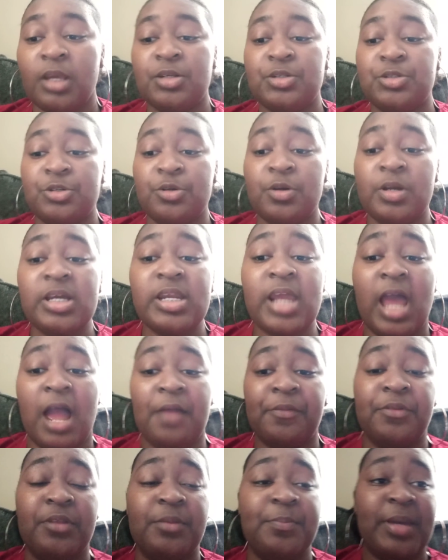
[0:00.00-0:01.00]
During and
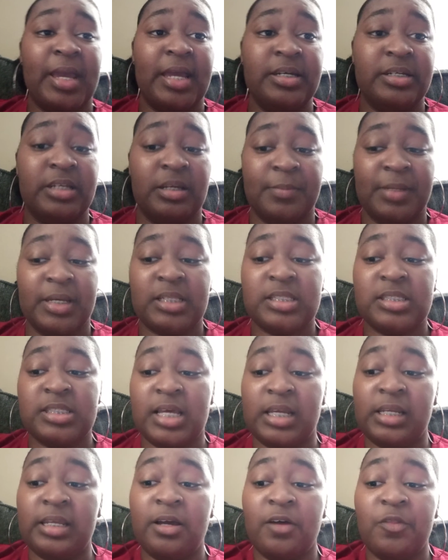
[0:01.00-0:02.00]
after the pandemic,
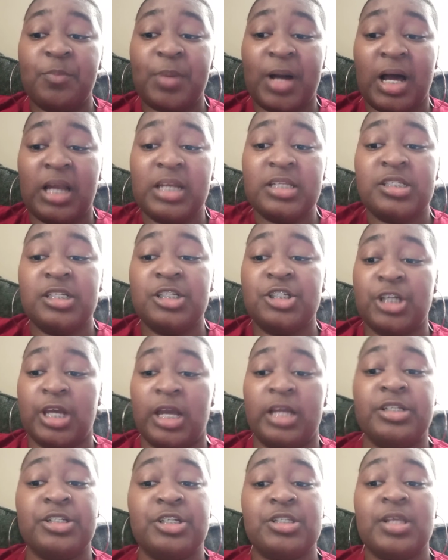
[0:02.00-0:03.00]
telehealth policy
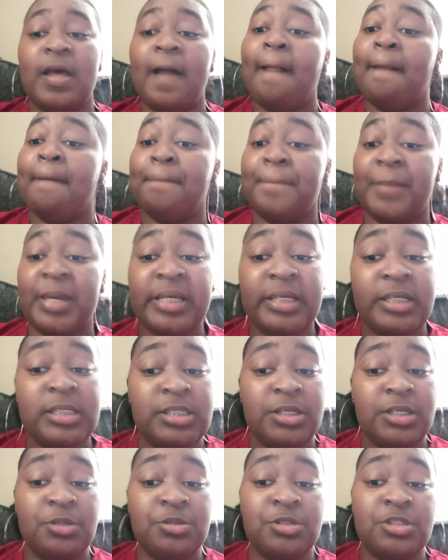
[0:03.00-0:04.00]
changes may
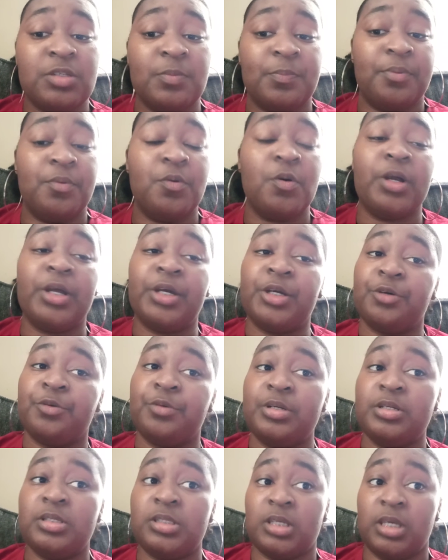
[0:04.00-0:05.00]
continue to support
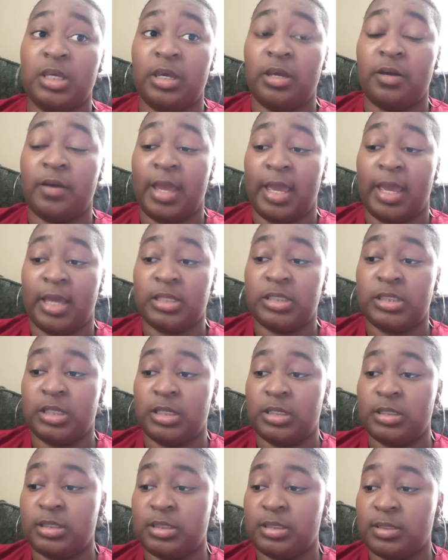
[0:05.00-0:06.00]
increased care
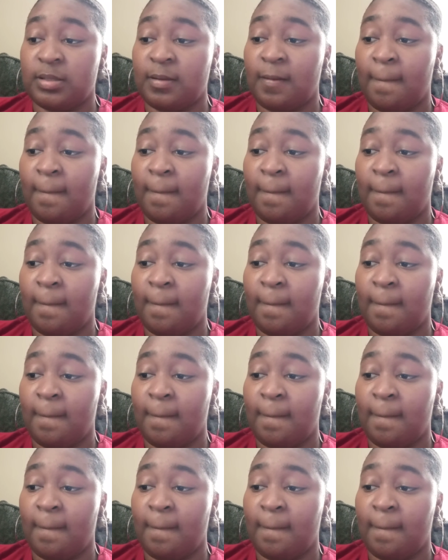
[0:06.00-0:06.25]
access.